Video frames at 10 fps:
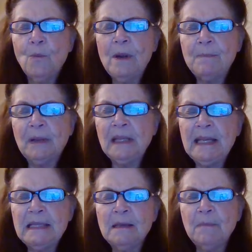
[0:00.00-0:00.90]
We
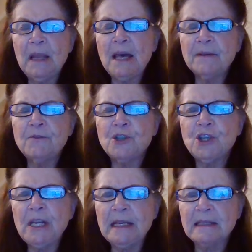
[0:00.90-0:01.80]
plead the blood of
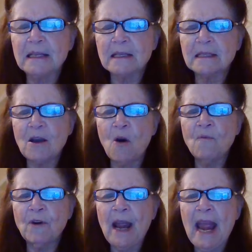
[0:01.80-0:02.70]
Jesus
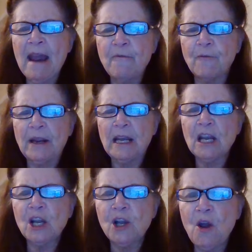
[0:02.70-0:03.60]
over every
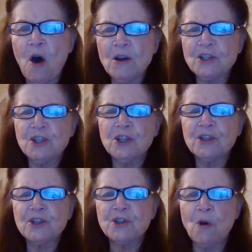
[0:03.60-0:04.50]
lost
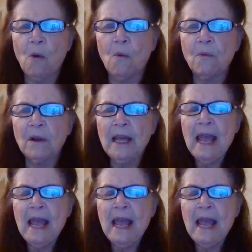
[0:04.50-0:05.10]
soul